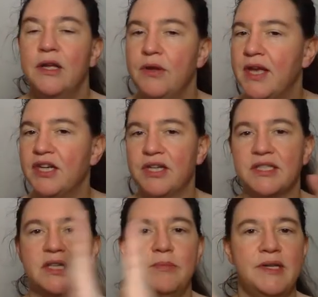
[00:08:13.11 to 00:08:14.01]
you can just
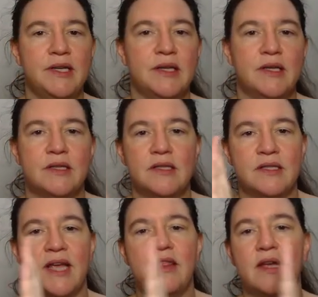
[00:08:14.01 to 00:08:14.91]
simply
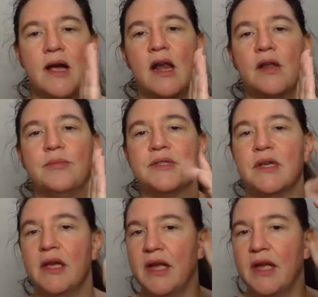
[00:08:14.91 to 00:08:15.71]
scan the columns,